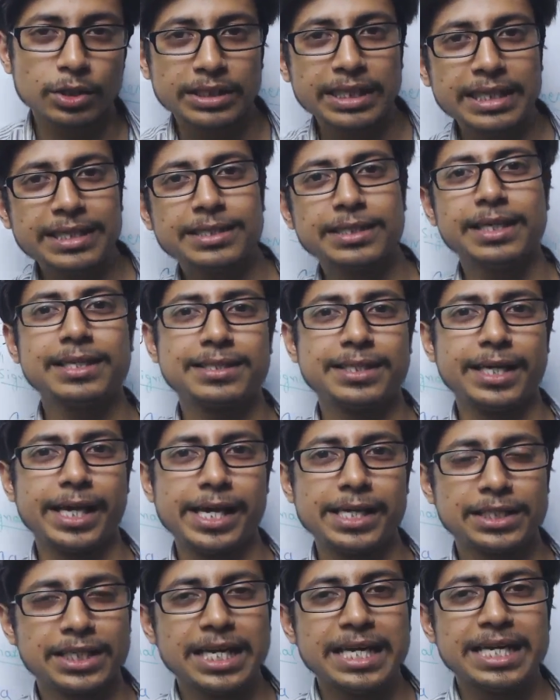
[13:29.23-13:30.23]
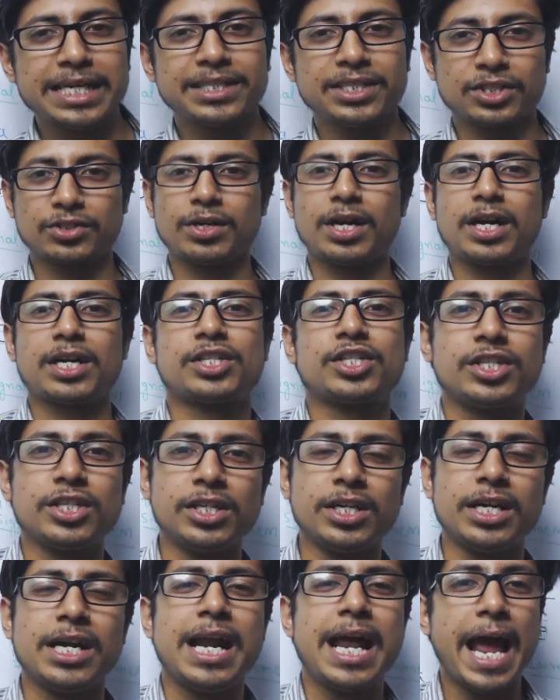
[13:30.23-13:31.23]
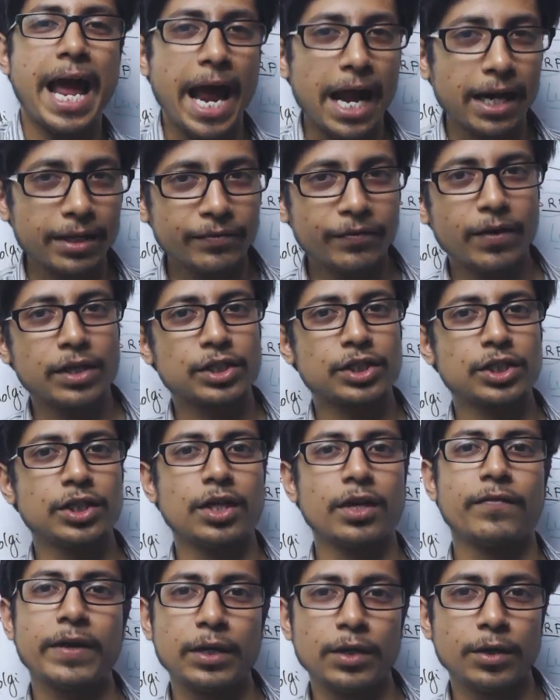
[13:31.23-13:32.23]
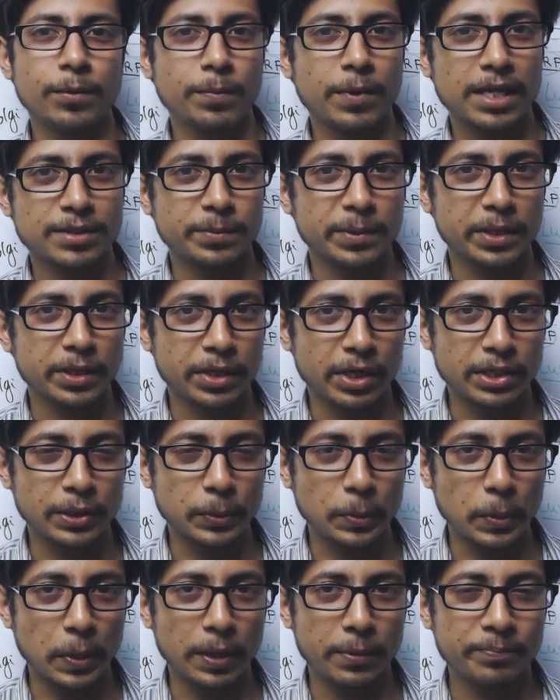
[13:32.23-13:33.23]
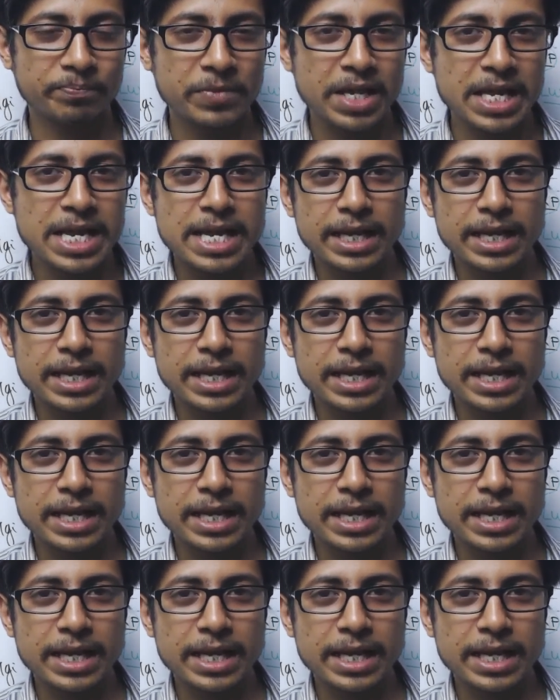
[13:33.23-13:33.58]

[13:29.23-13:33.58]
So this in a sense the structure and function of endoplasmic reticulum.